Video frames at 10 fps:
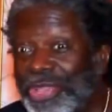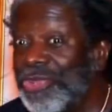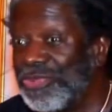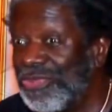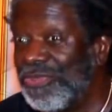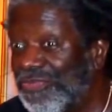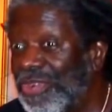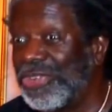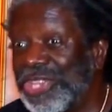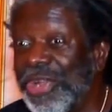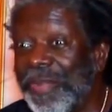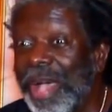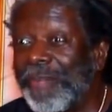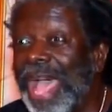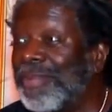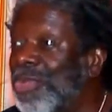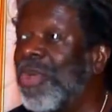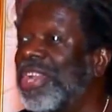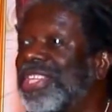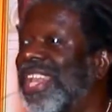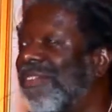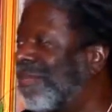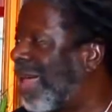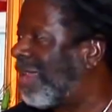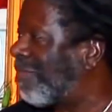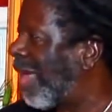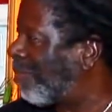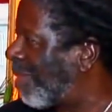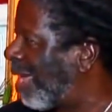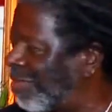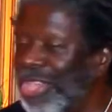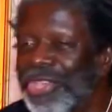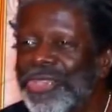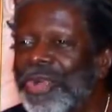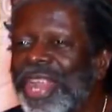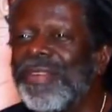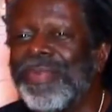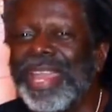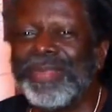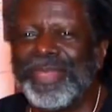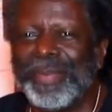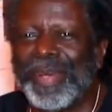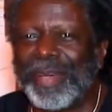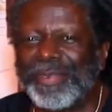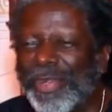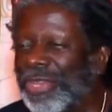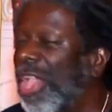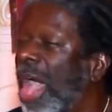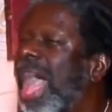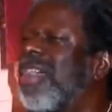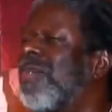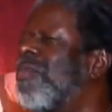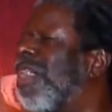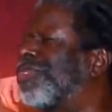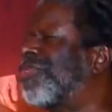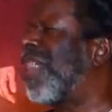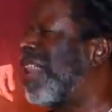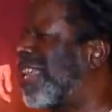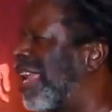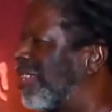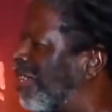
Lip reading: you first hear about Baba, you want to tell everybody about Baba. You want everybody to be a Baba devotee. How come Walter Cronkite